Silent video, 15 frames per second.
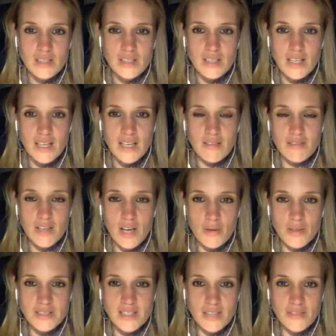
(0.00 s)
and have lower
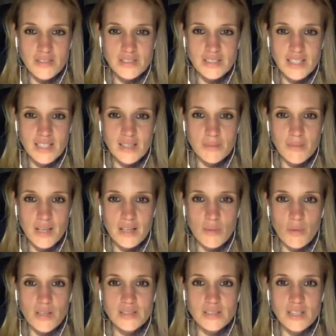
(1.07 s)
self-esteem, and the
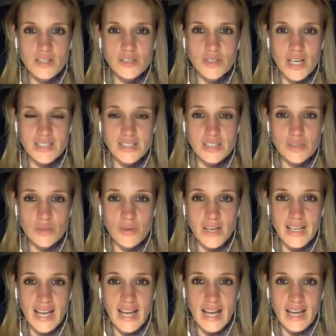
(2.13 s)
ones that are attracted to I
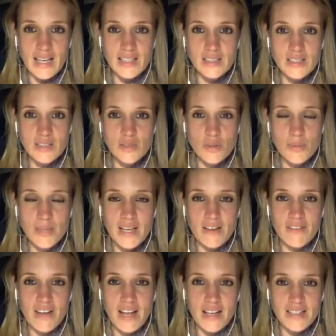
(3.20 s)
can normally have
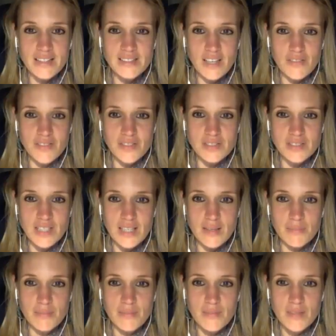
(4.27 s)
higher self-esteem.
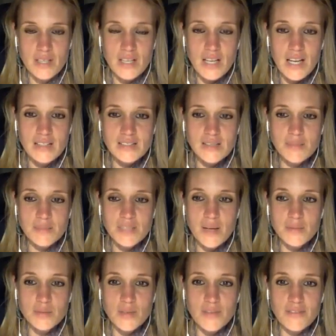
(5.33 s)
And sometimes
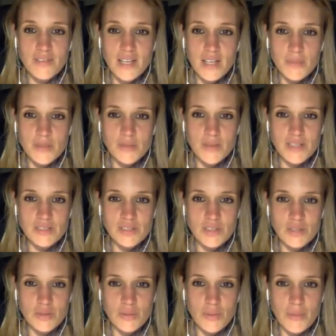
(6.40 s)
we flick between
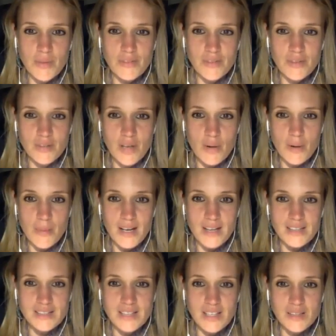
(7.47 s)
two. When we feel low about
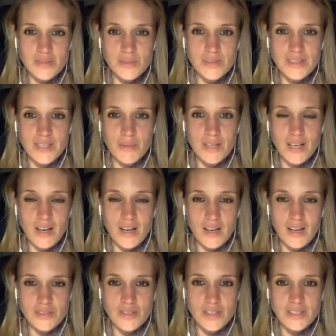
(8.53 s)
ourselves, we say we can't do
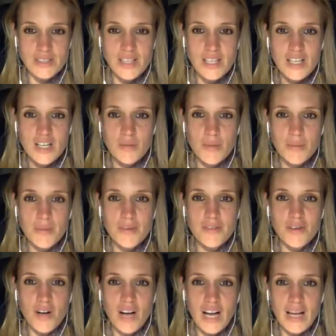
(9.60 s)
it, and when we feel
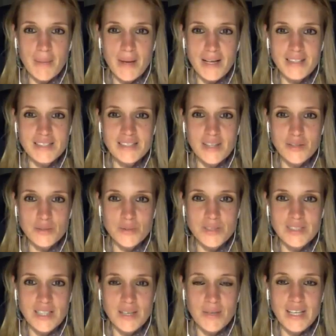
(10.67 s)
high about ourselves, we
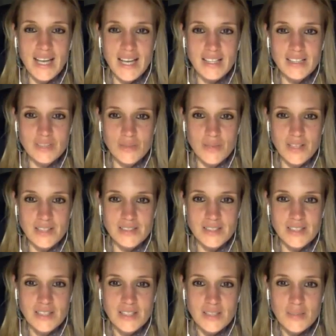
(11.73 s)
say we can do it.
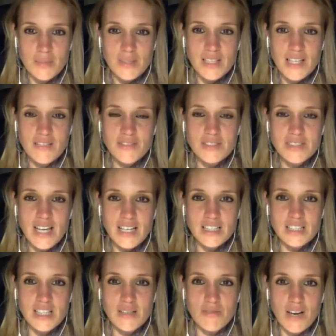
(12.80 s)
But neither's
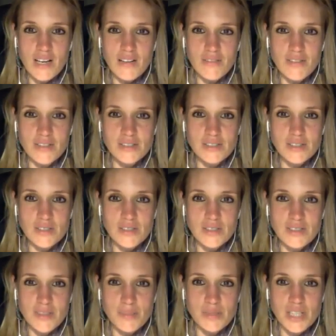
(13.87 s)
actually relevant to the
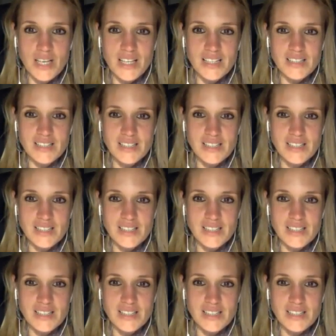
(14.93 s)
subject.